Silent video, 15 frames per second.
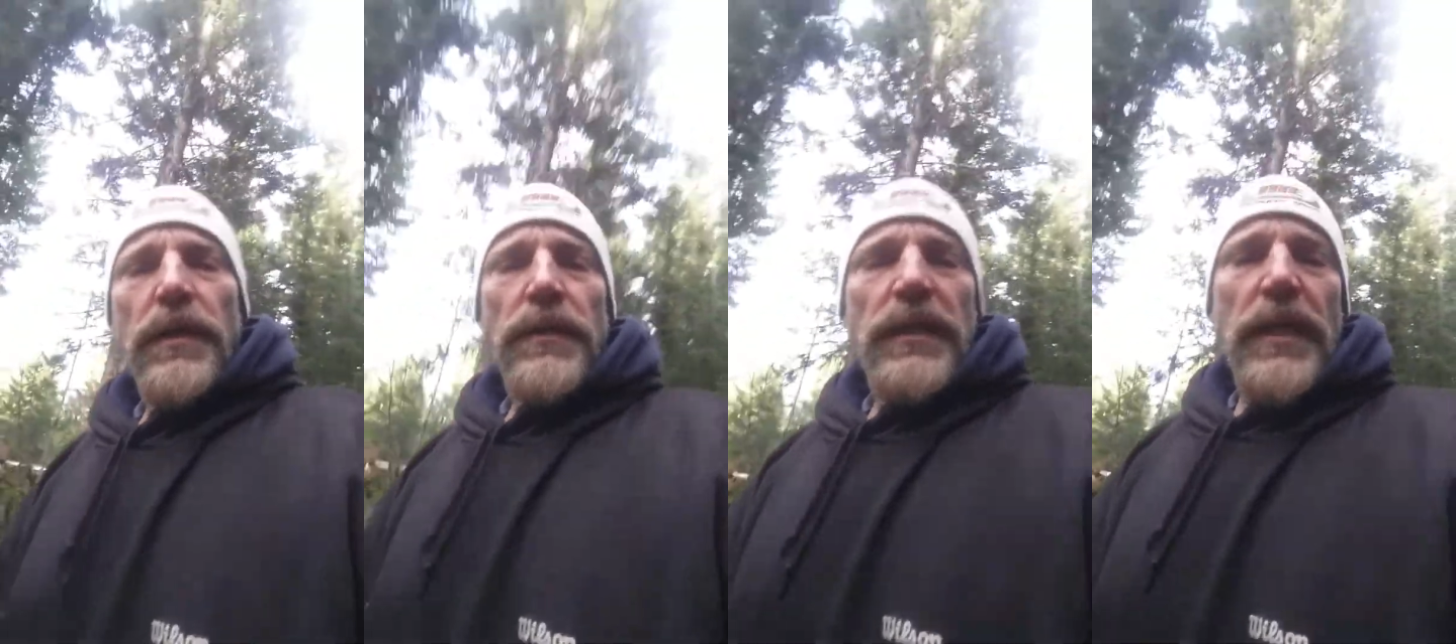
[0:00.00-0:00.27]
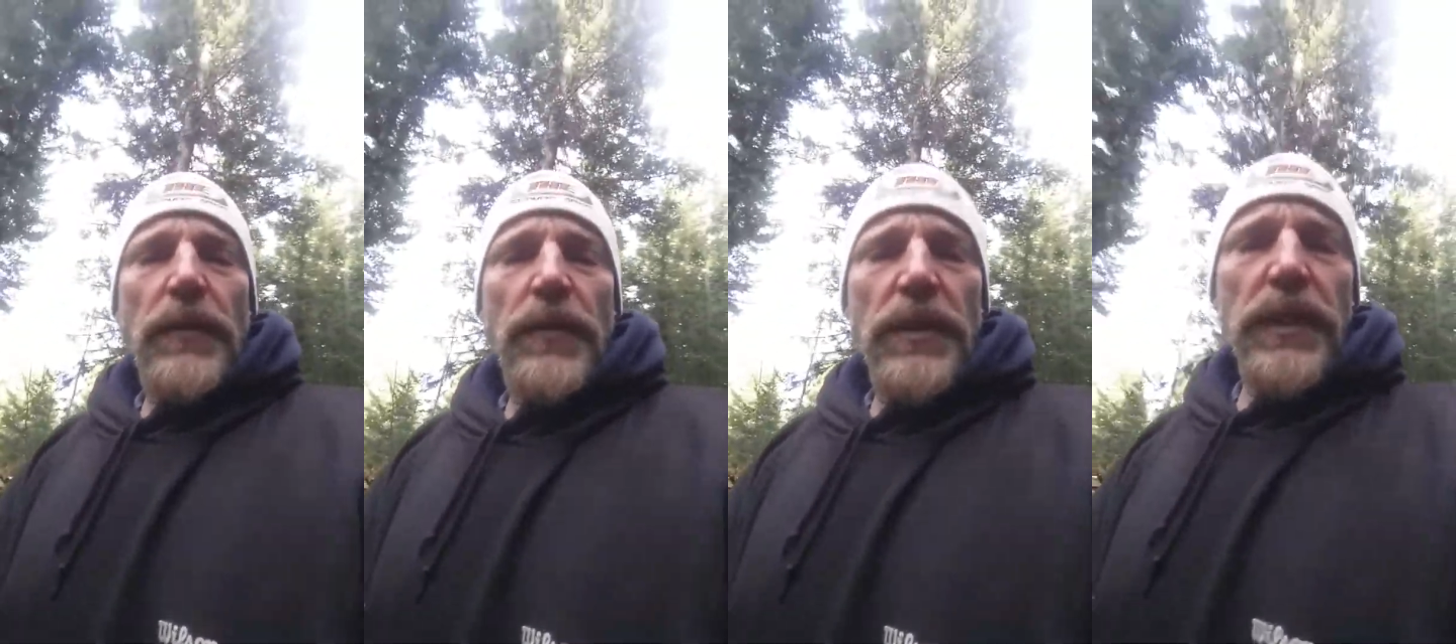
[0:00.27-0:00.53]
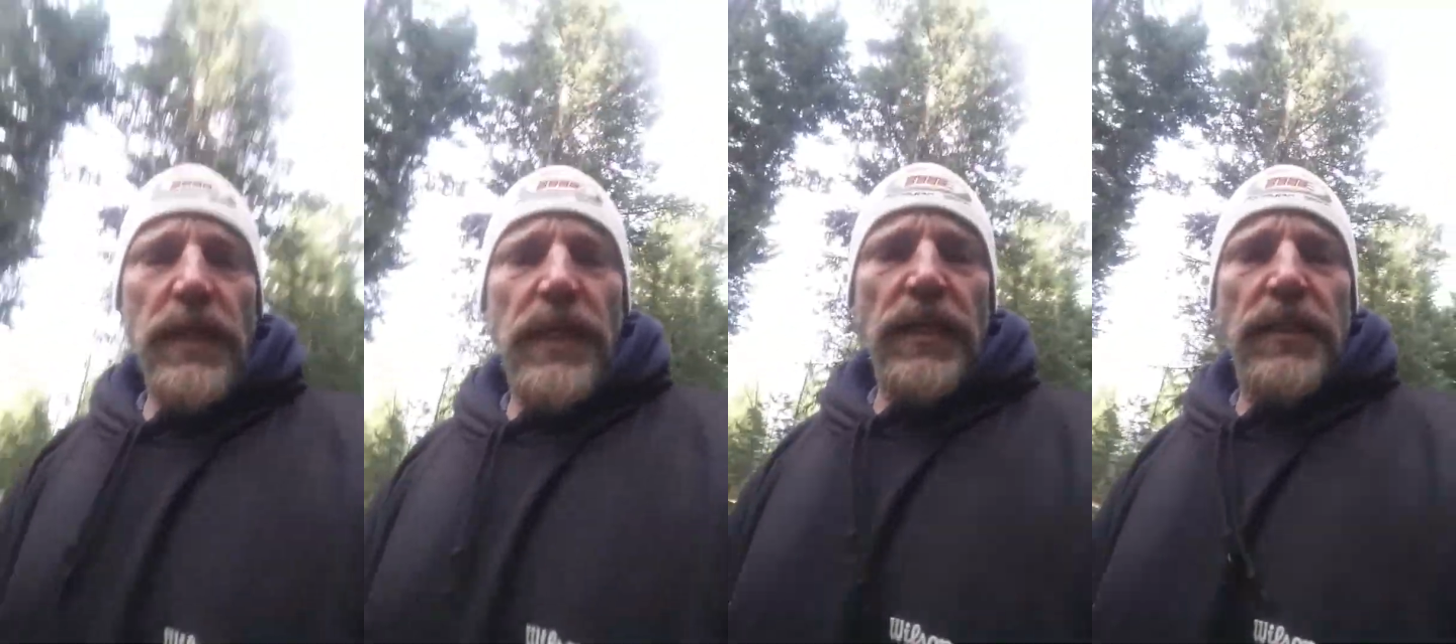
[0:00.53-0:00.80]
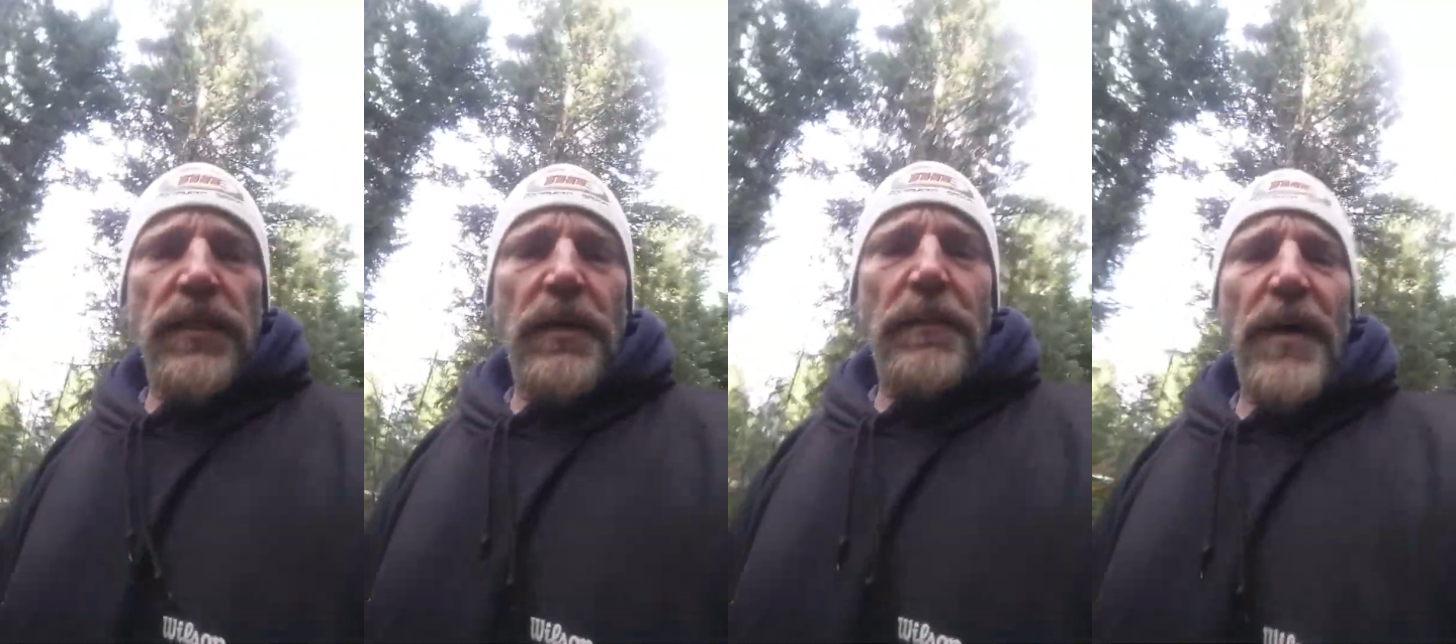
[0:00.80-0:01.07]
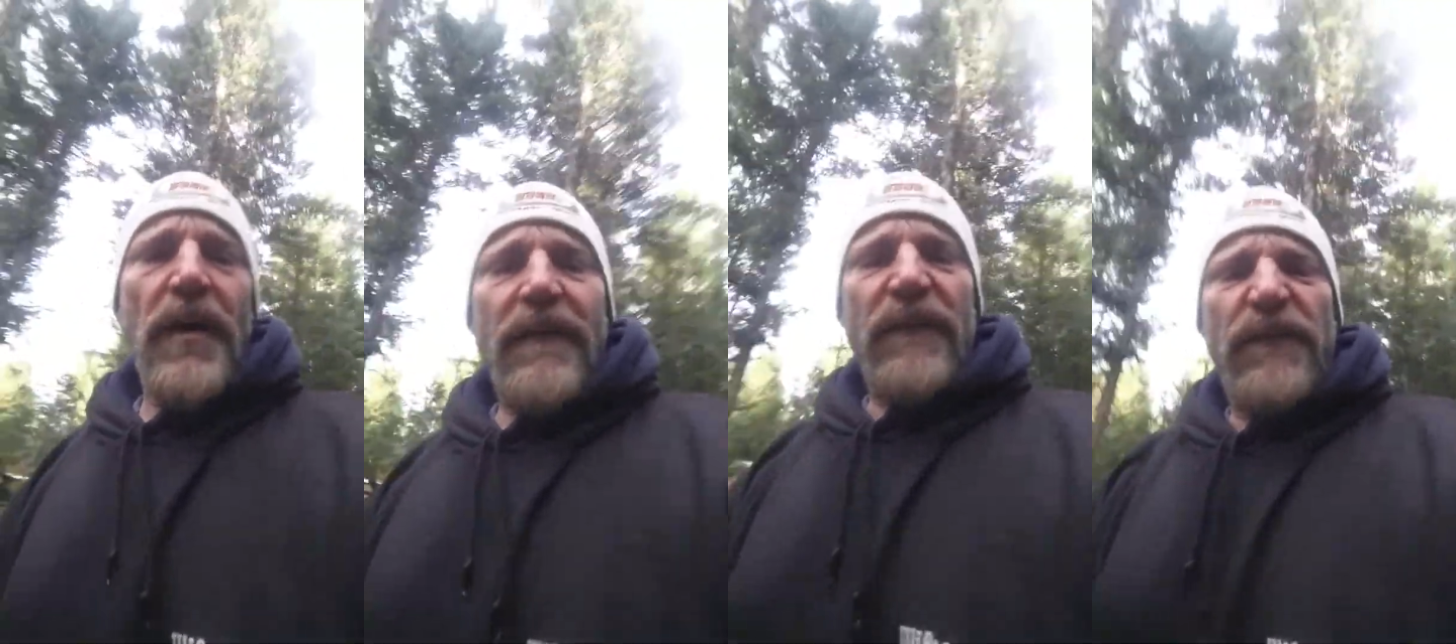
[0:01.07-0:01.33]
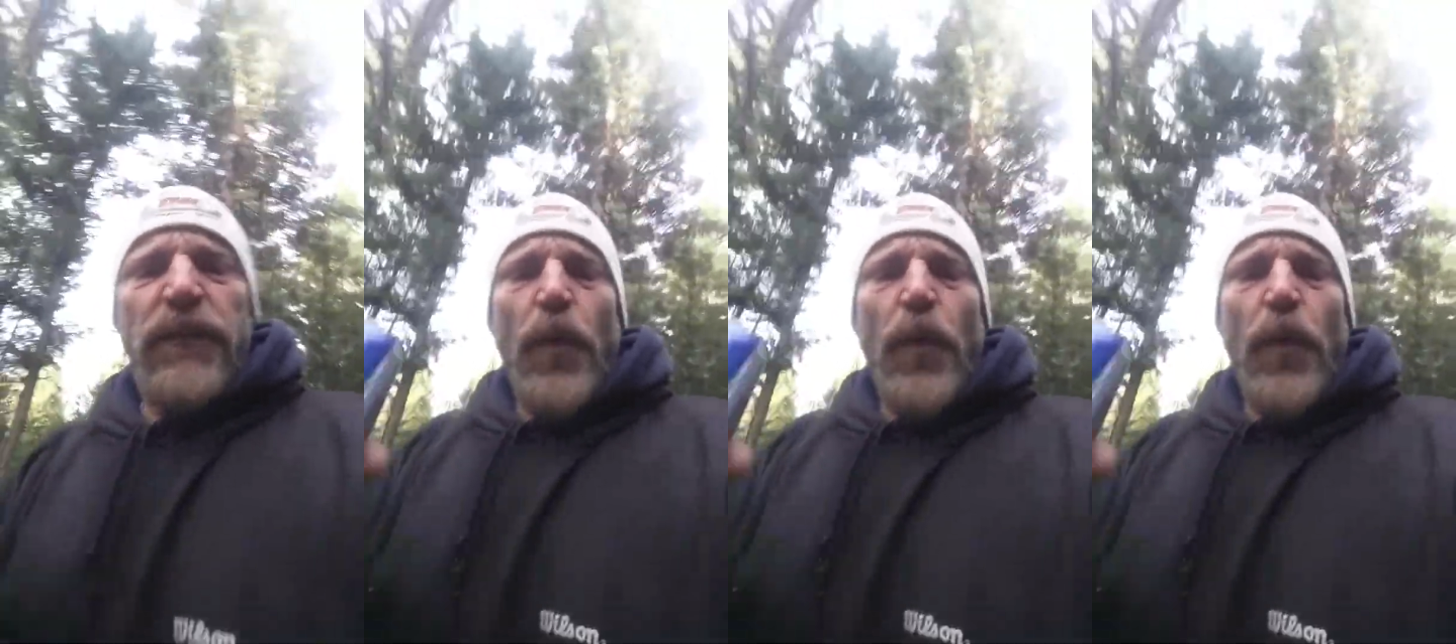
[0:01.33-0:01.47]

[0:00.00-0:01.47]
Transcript: Now we're going to get to about